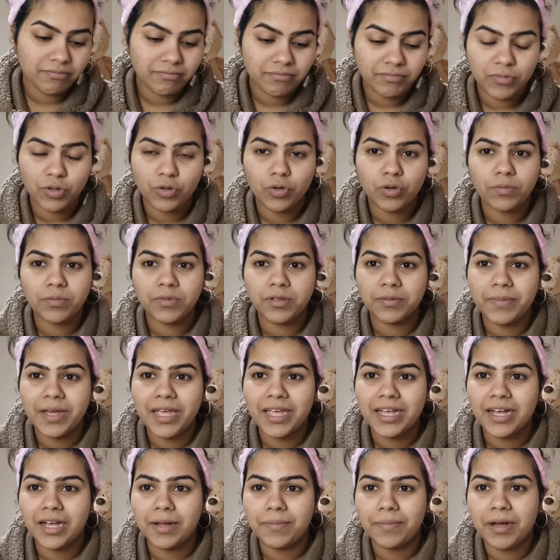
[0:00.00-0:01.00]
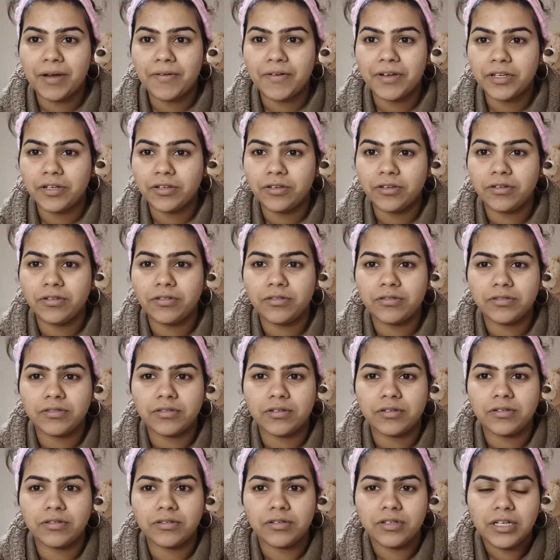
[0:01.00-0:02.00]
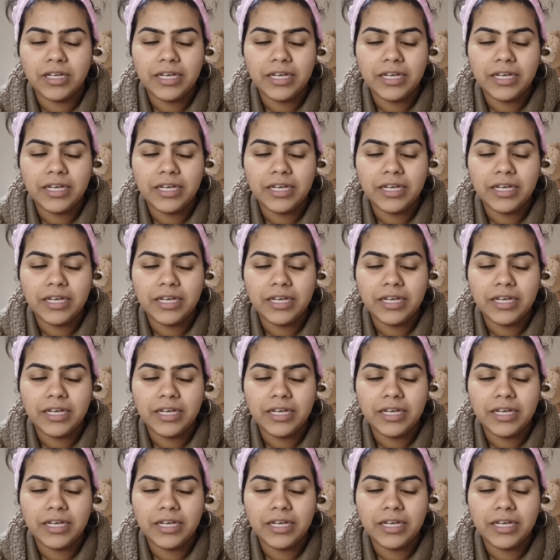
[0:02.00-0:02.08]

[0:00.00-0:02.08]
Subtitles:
the normal makeup how I do. So